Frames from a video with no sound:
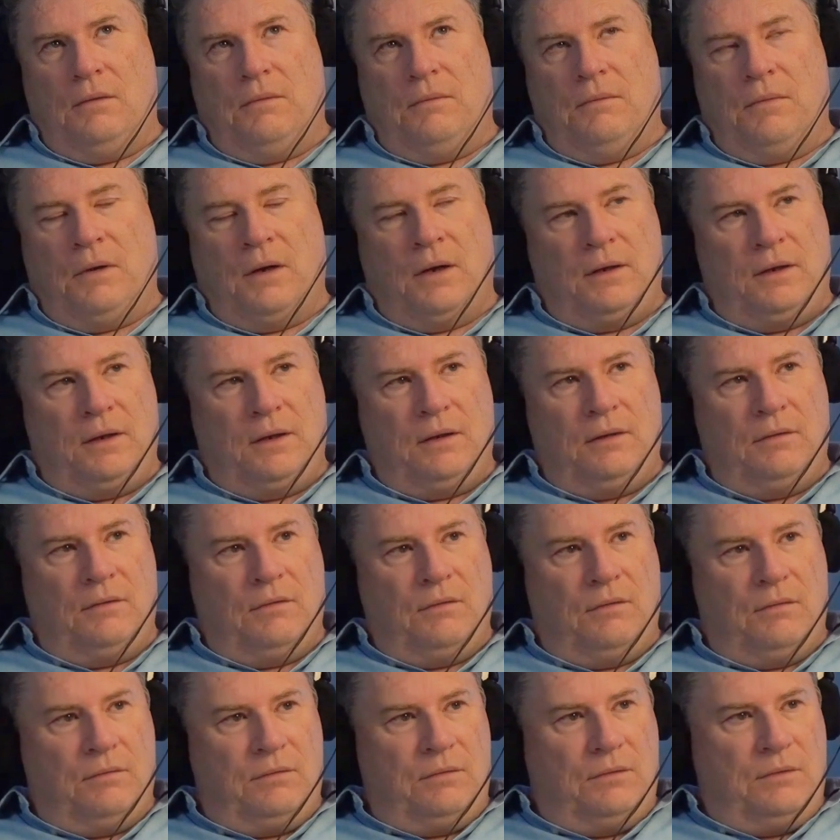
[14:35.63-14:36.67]
mining
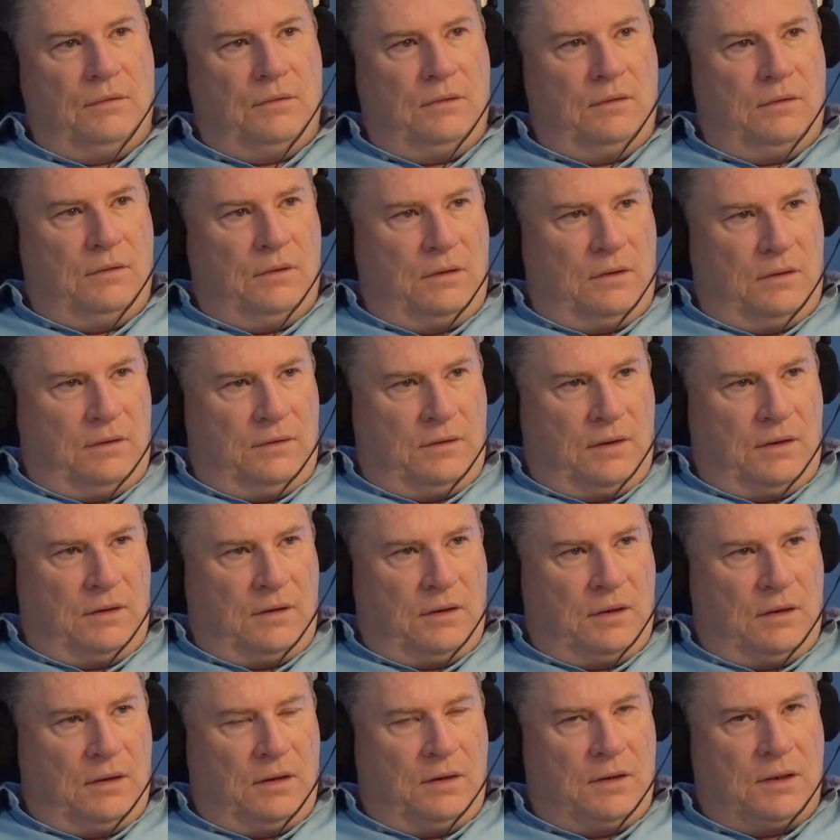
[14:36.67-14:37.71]
or data
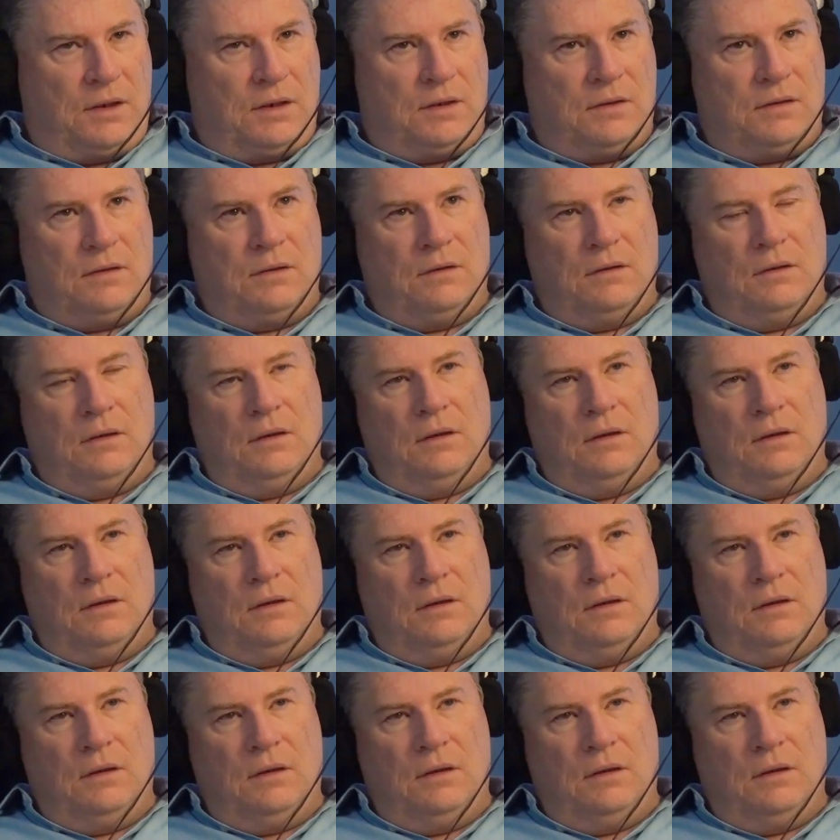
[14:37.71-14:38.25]
analytics,